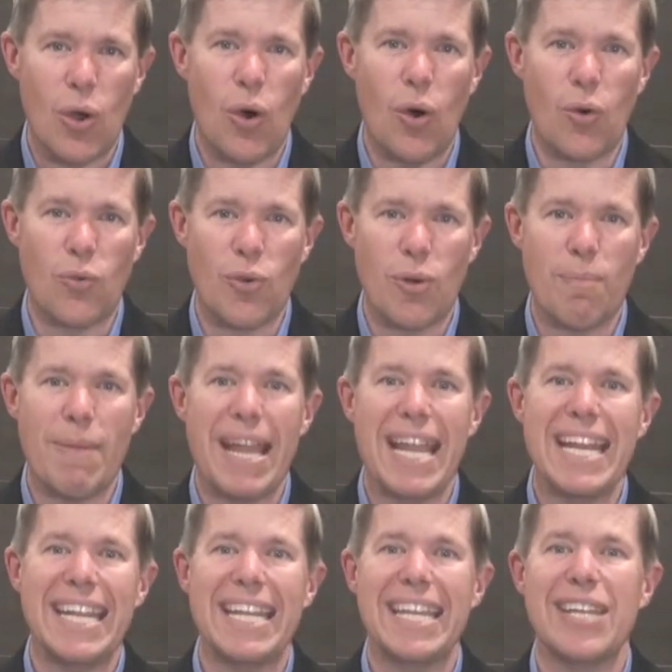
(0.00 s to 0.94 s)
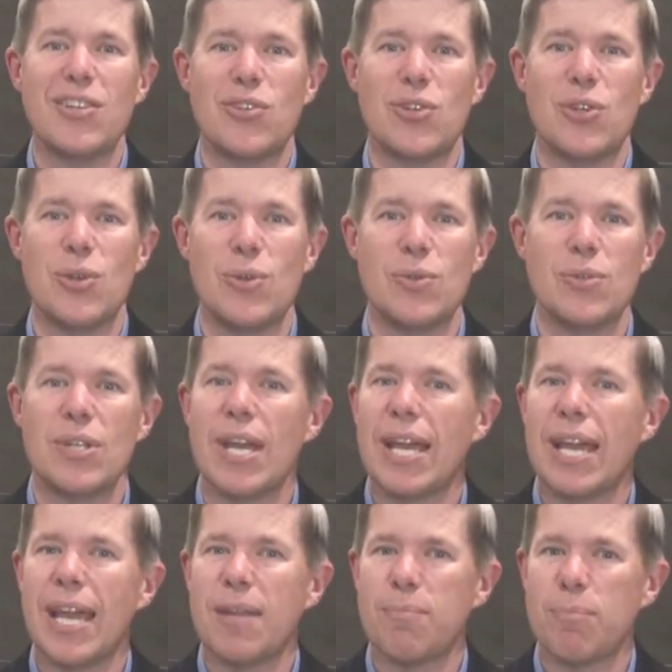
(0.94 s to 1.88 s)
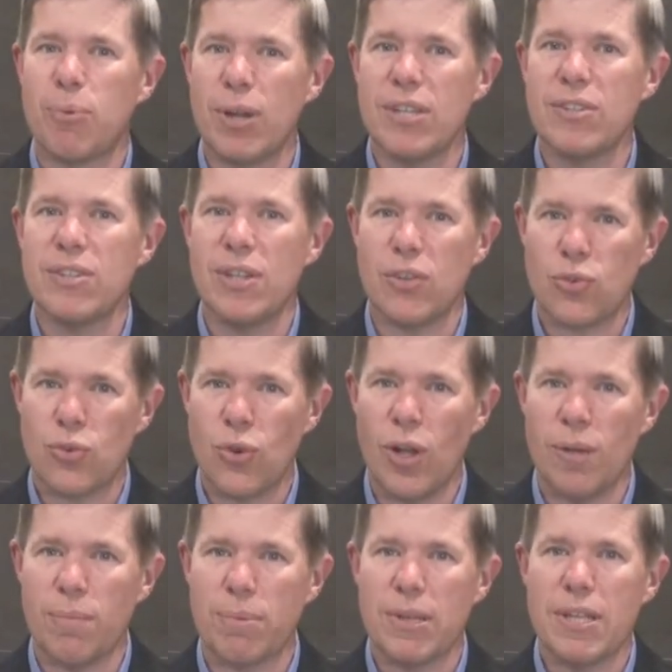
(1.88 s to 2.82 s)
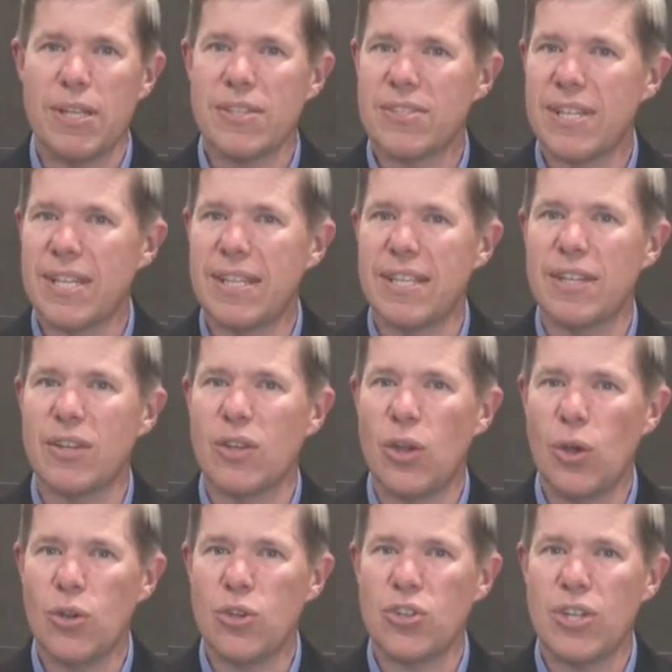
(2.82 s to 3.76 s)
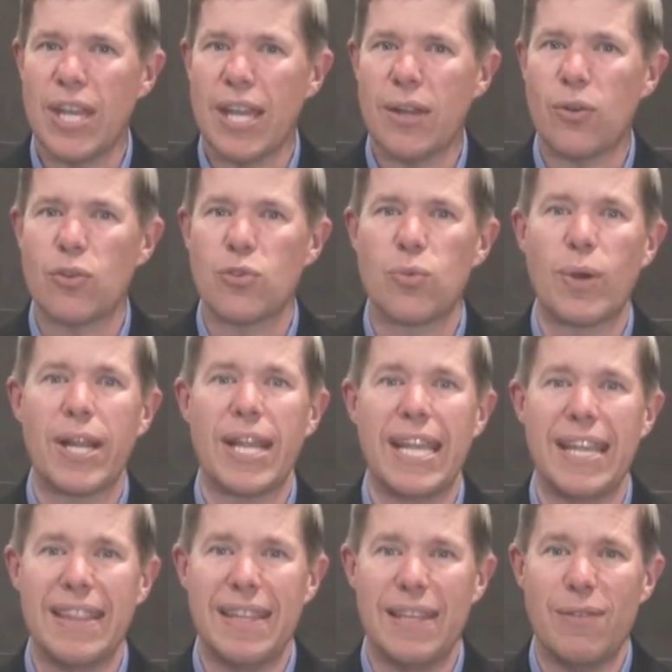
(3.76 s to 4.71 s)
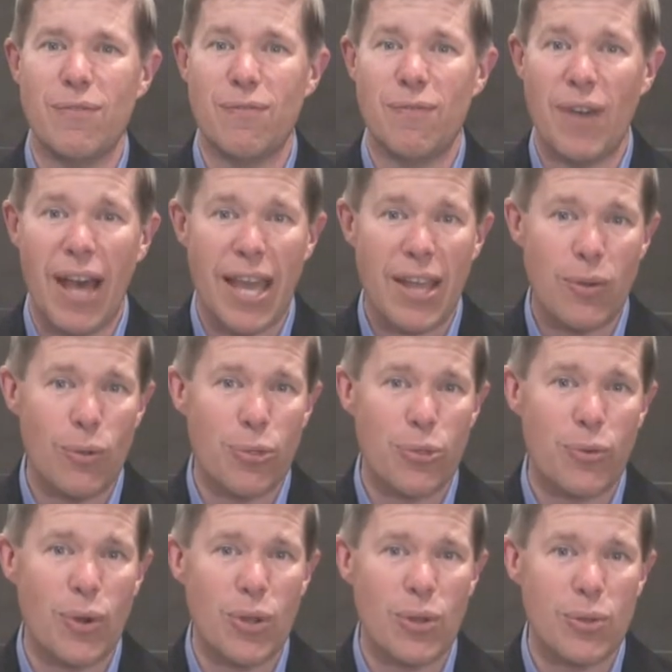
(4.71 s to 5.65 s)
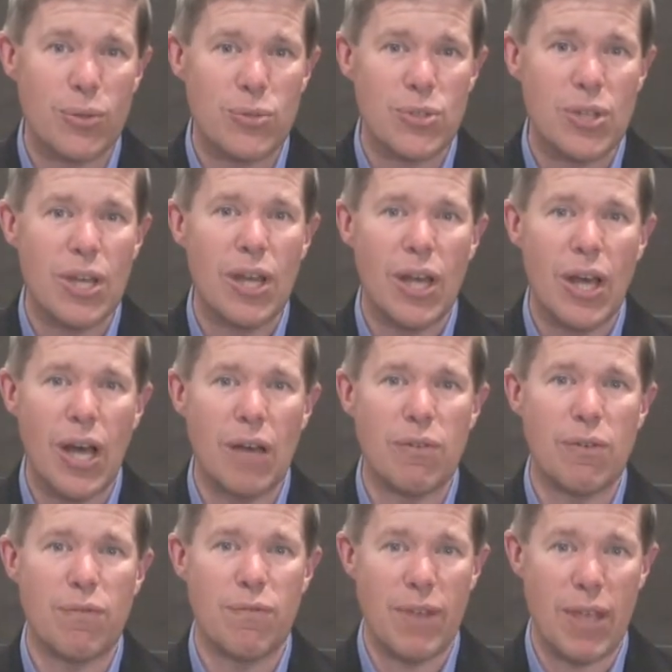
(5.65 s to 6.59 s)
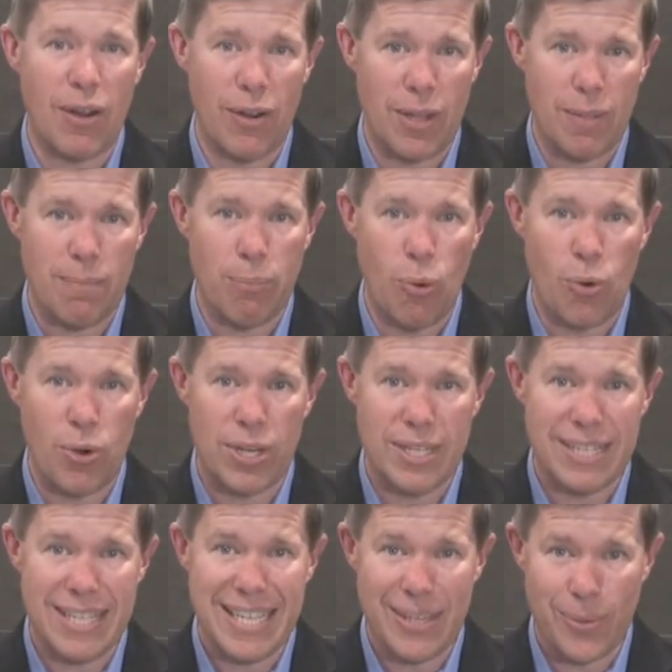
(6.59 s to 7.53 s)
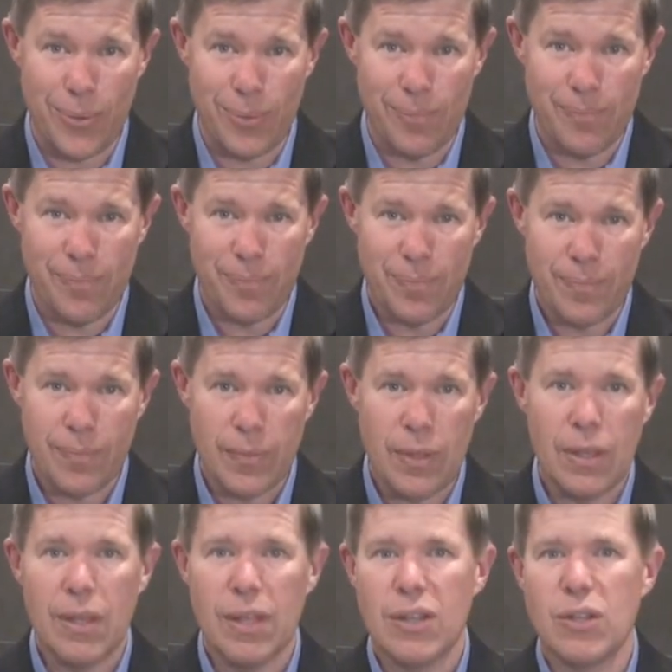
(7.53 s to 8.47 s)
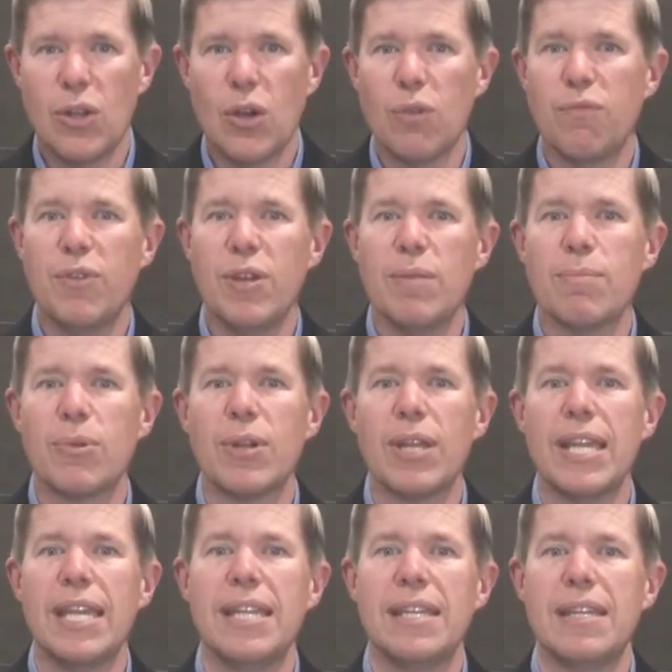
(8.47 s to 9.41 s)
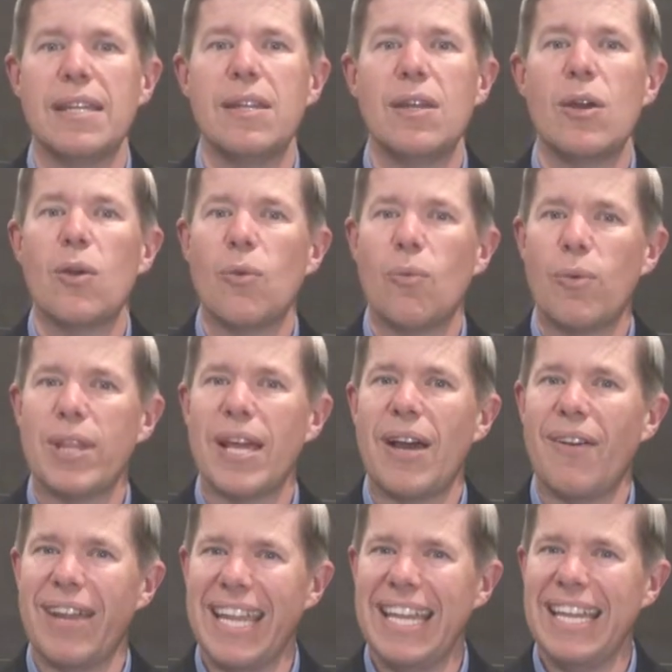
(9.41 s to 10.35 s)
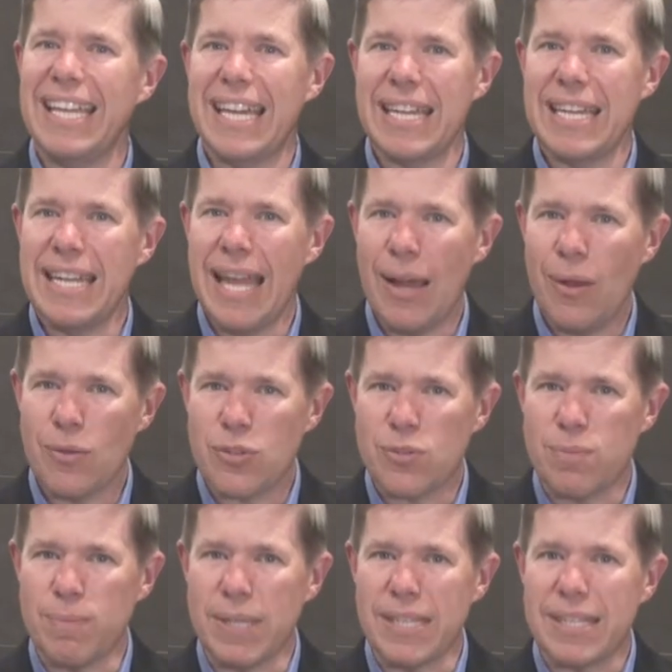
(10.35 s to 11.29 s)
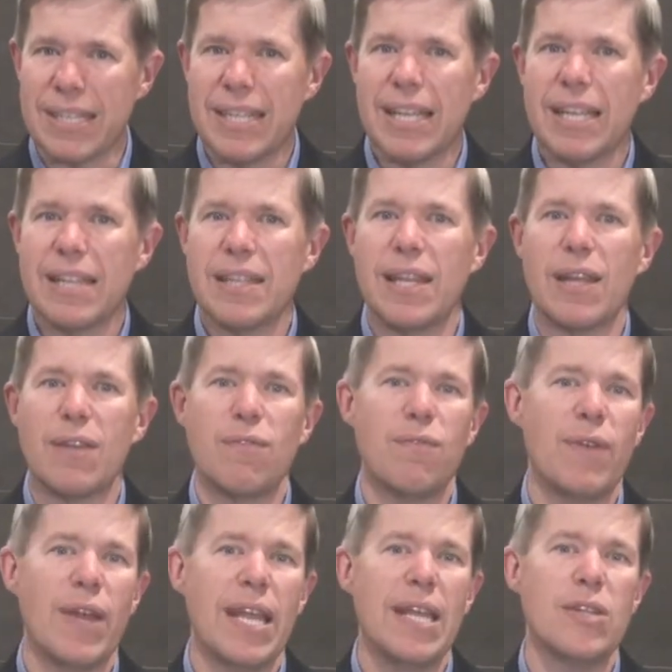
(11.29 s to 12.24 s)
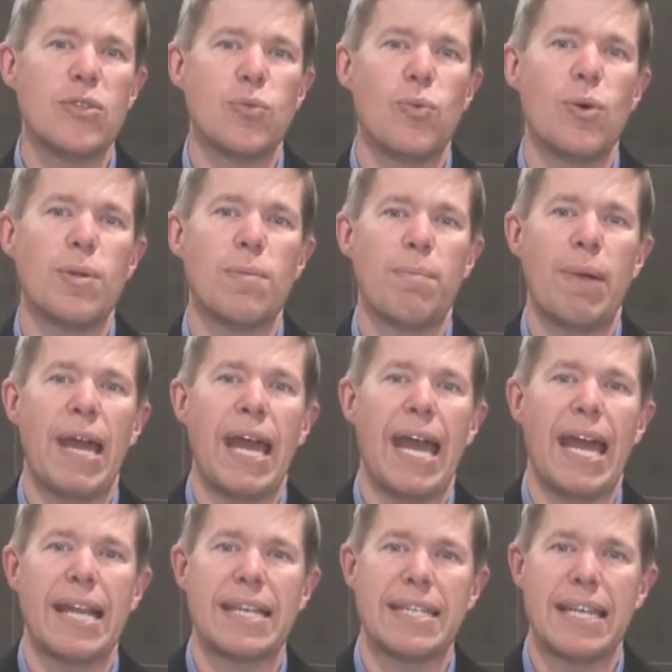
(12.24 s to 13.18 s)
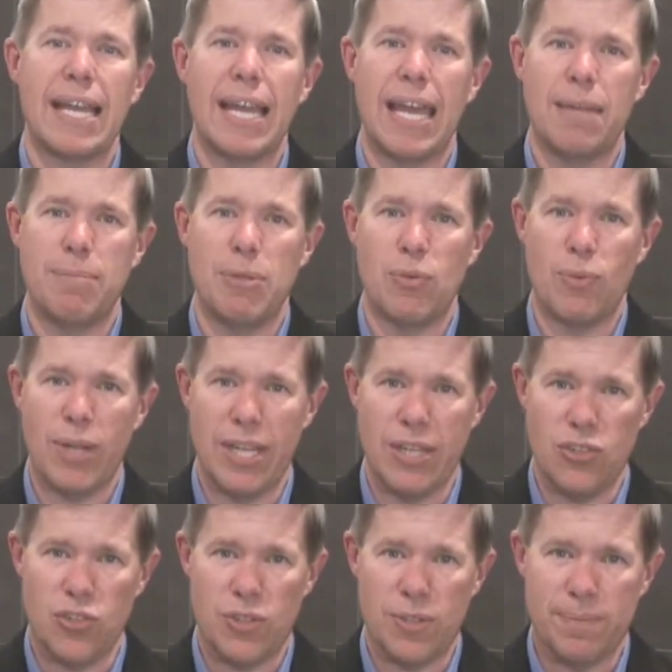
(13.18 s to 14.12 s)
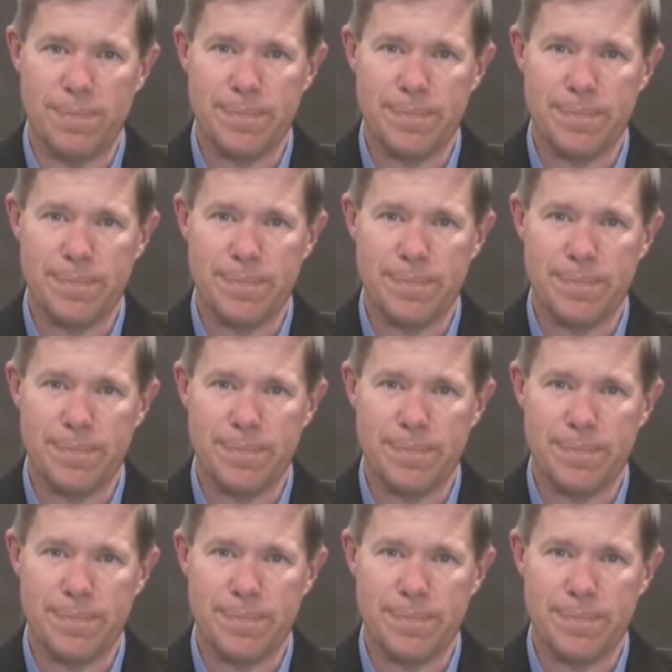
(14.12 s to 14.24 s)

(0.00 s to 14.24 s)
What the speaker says: on remaining issues, and President Trump said that negotiators were in the final throes of a very important deal. November ended without any announcement that a Phase 1 pact had been reached.